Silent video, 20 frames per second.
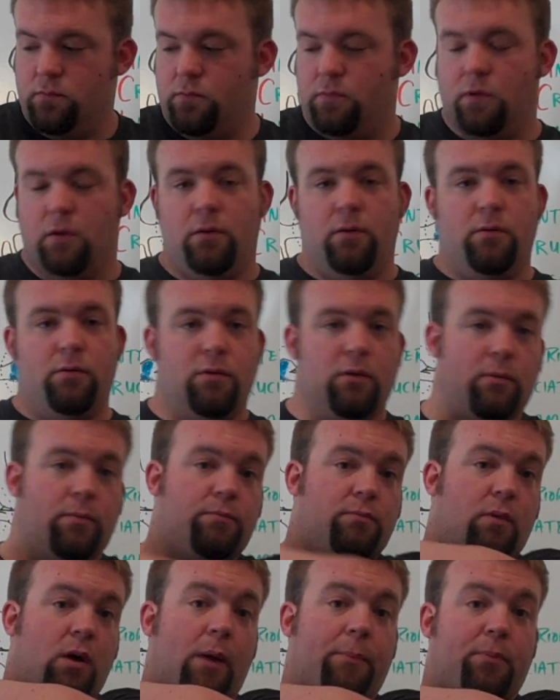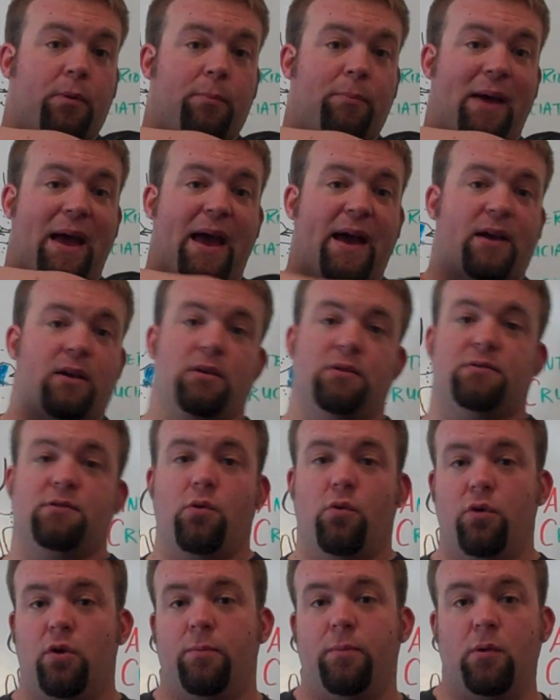the upper back is
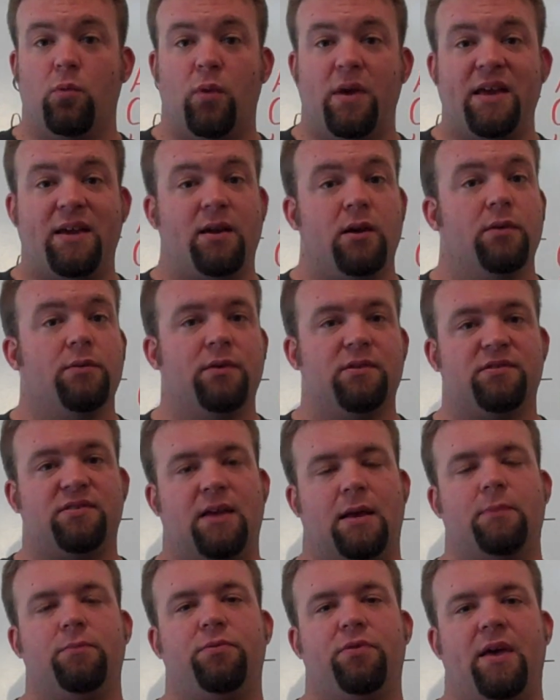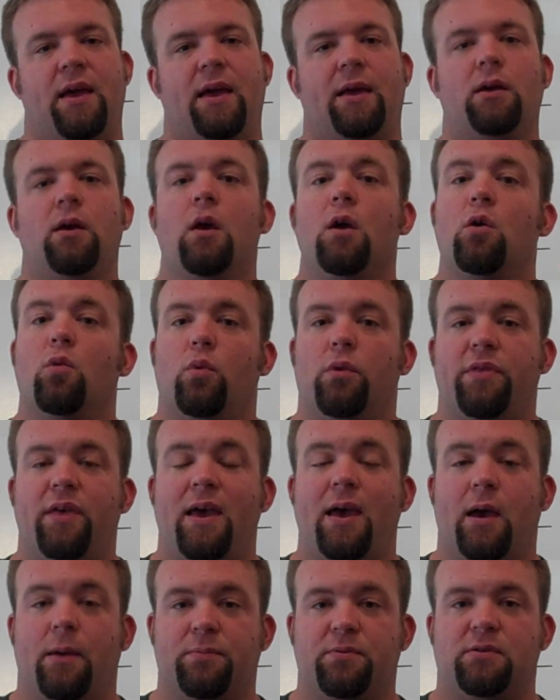going to be weak. The same thing with
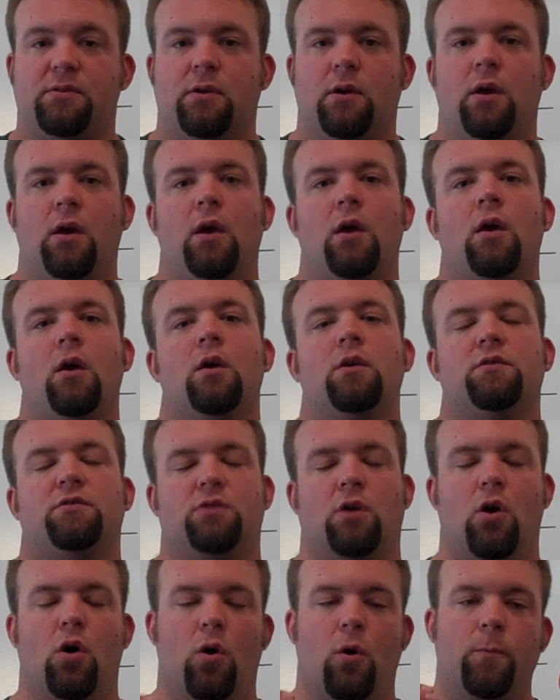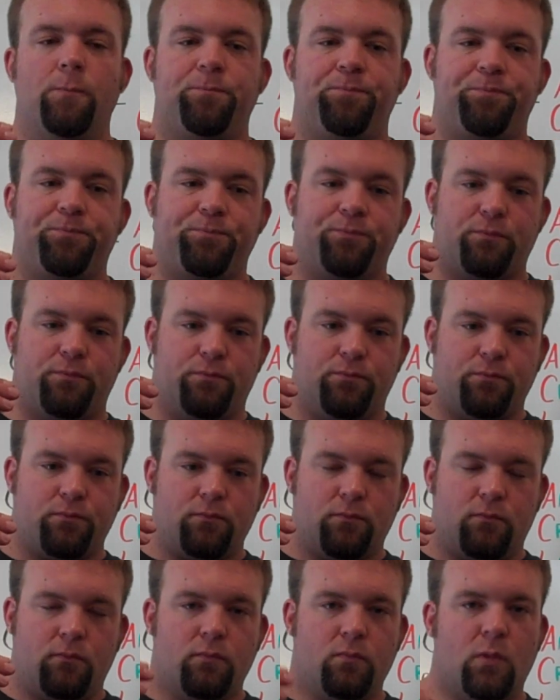hips. So
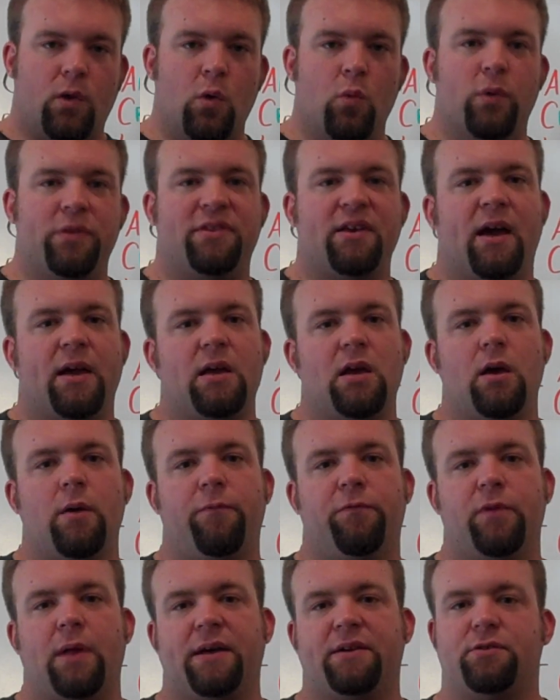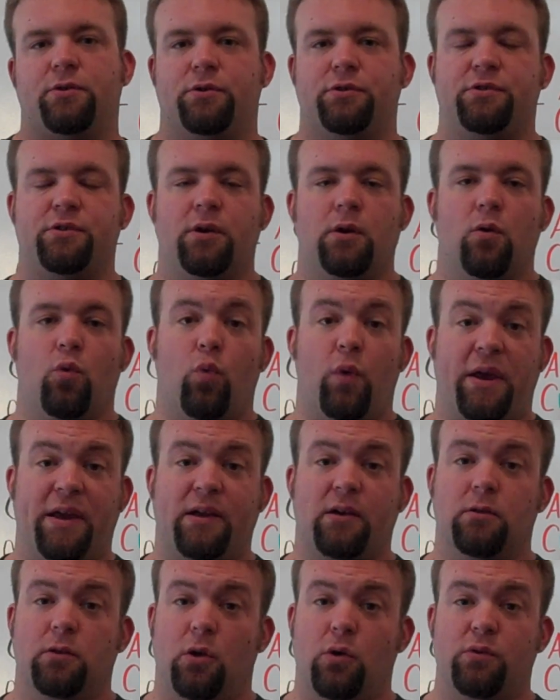with tight hip flexors,
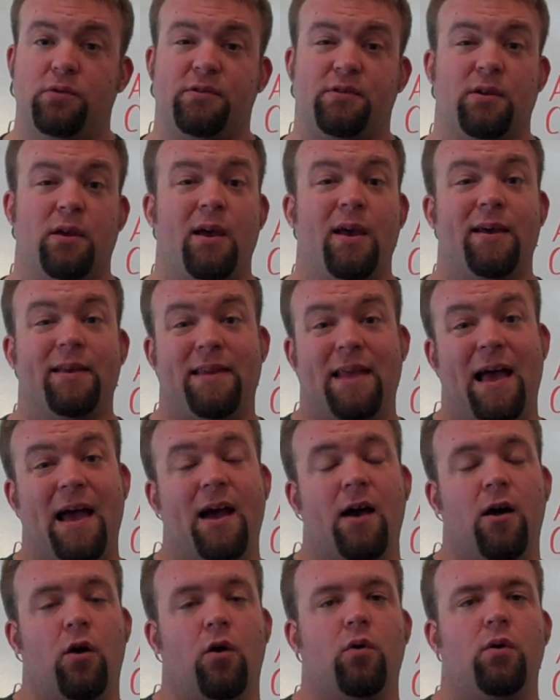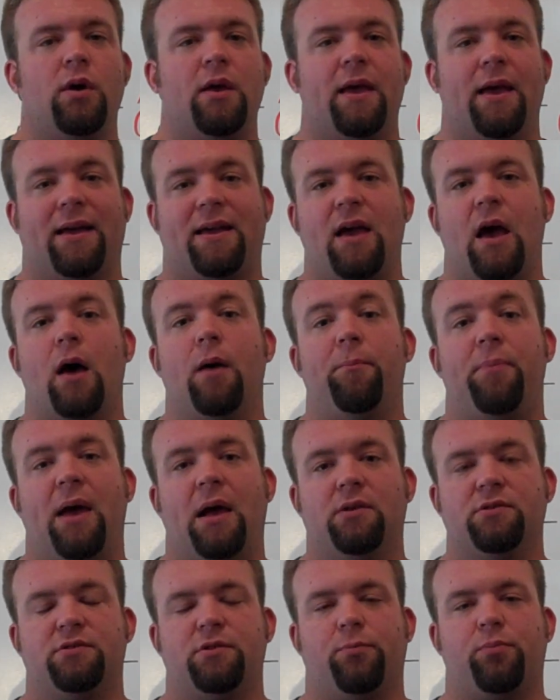weak glutes, now it
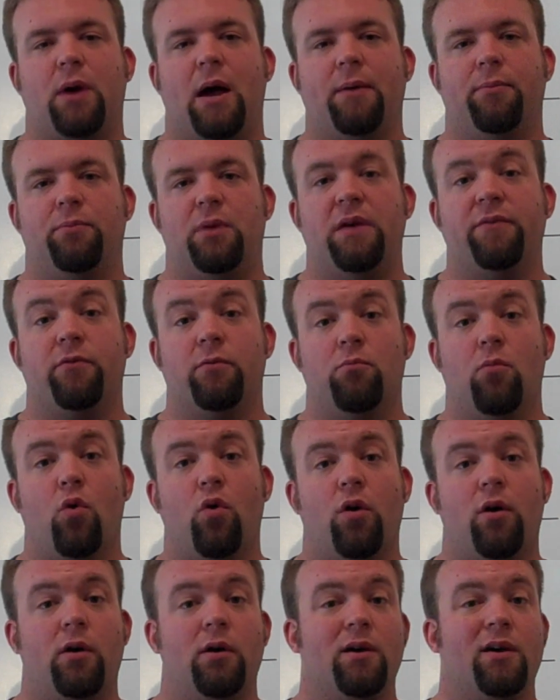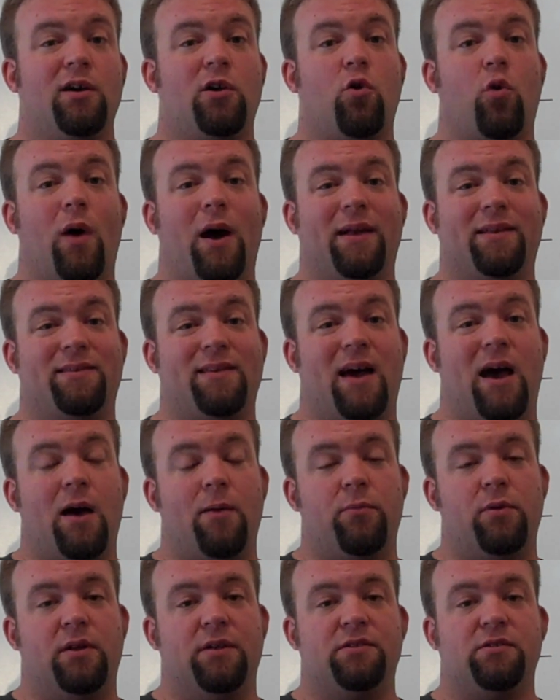compounds the problem even more. Quad
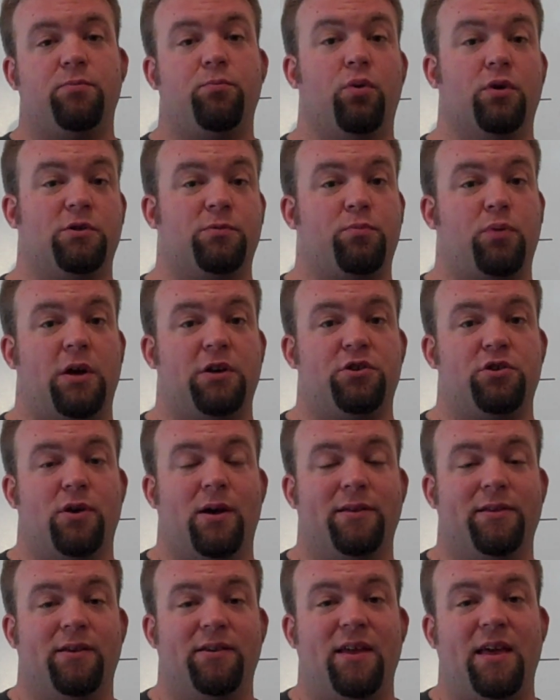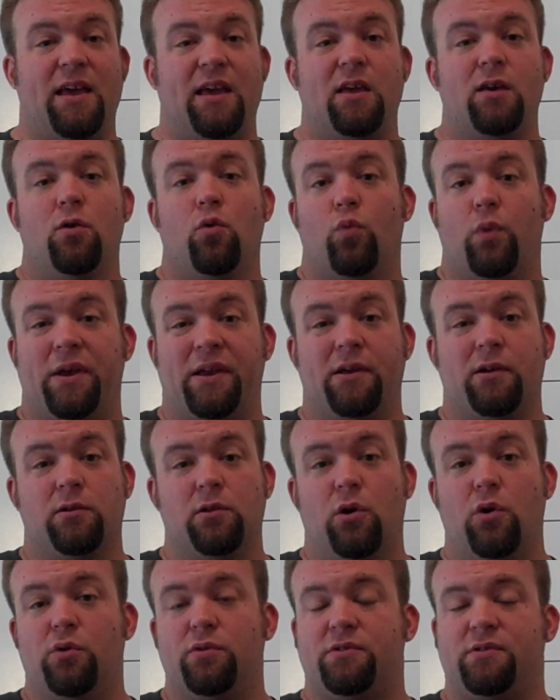dominance puts pressure on the knee, weak
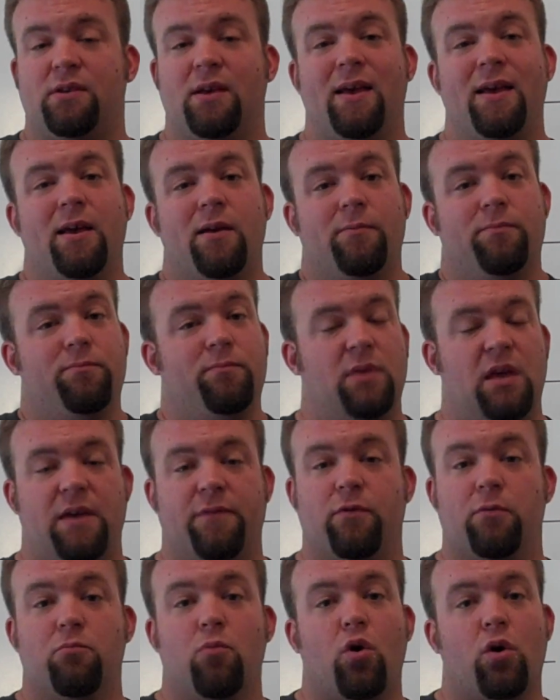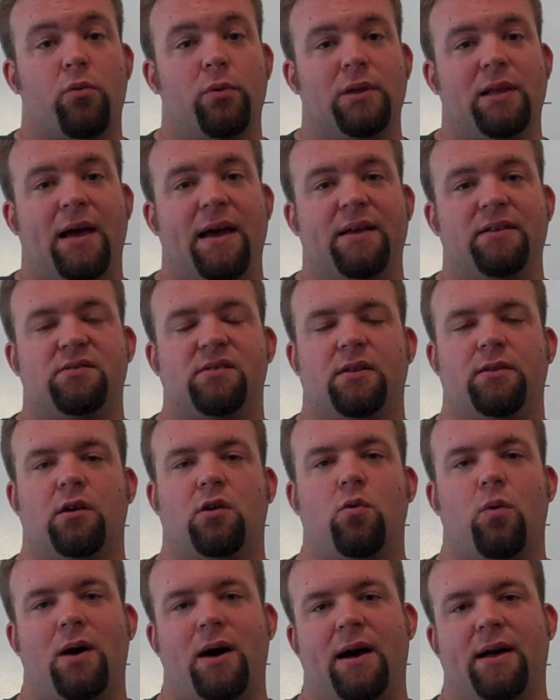glutes, even more reliance on the
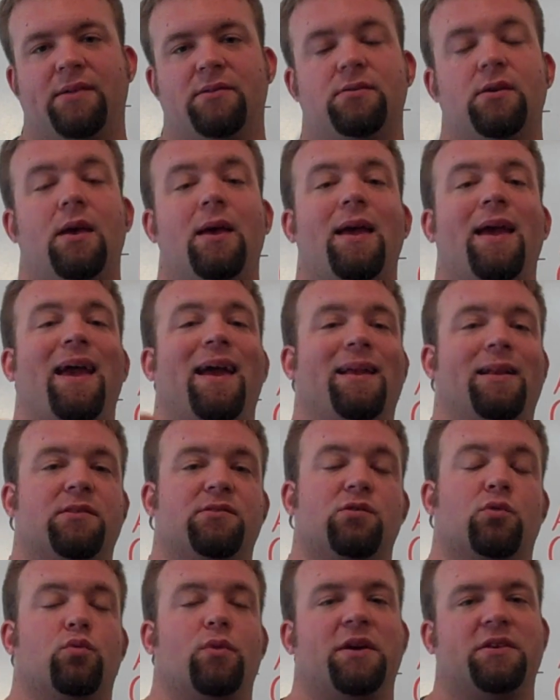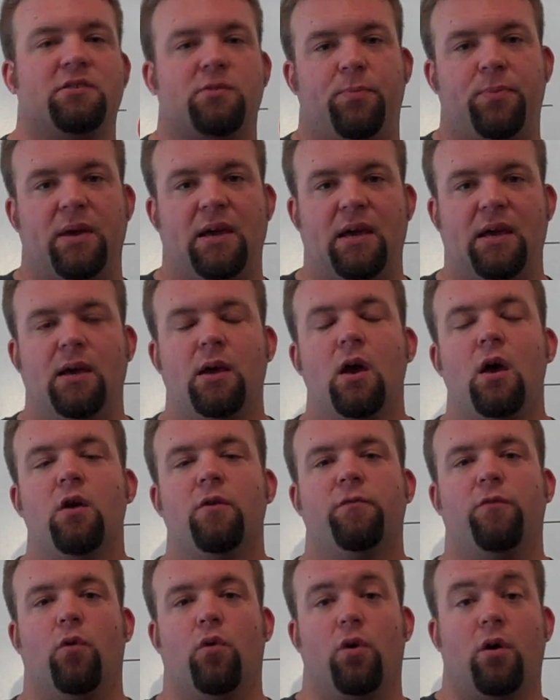quads, and it's a recipe
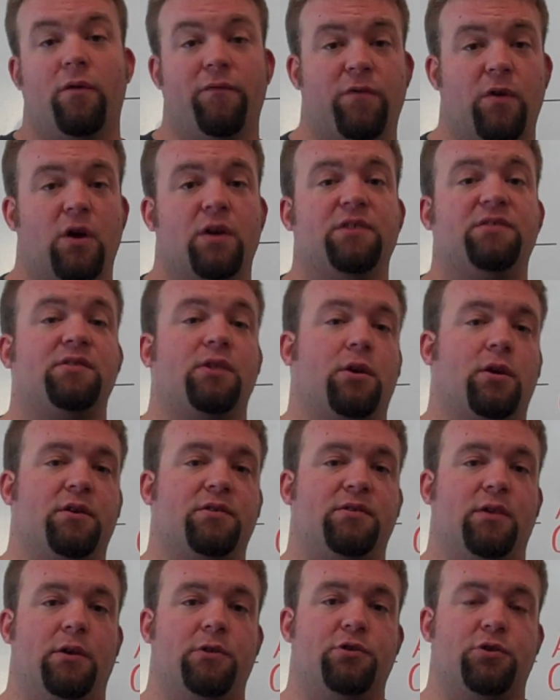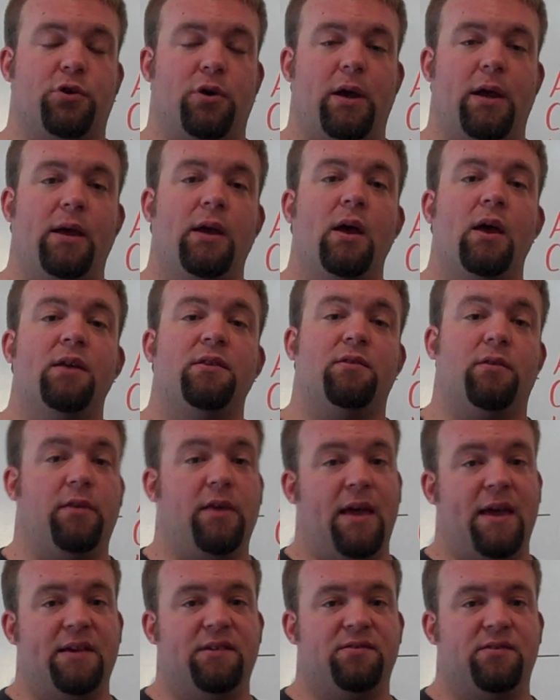for a very serious injury to
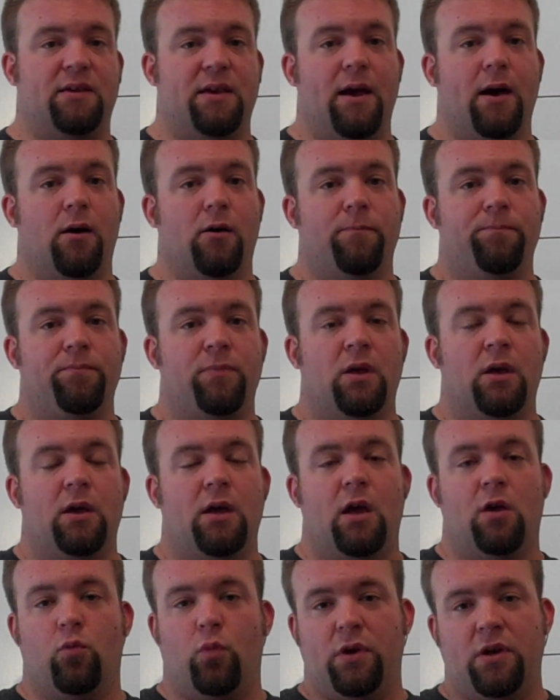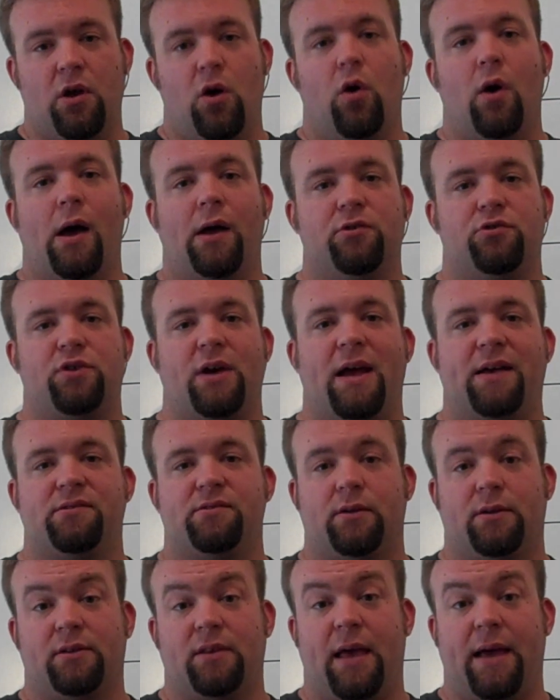the ACL. And we know how
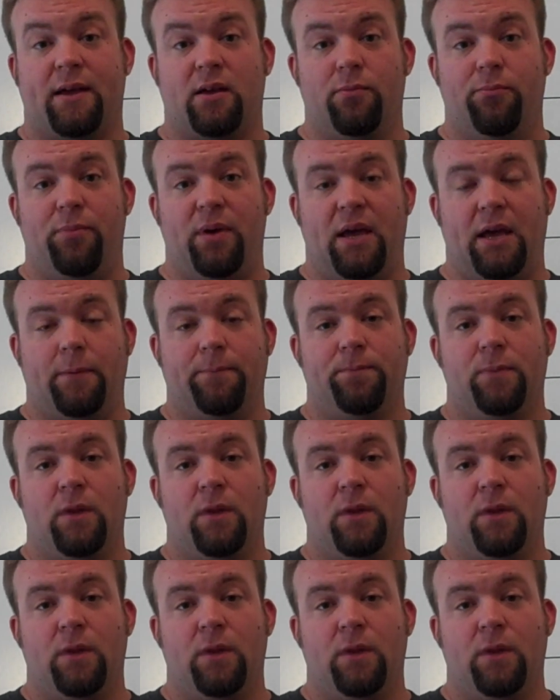drastic that can be.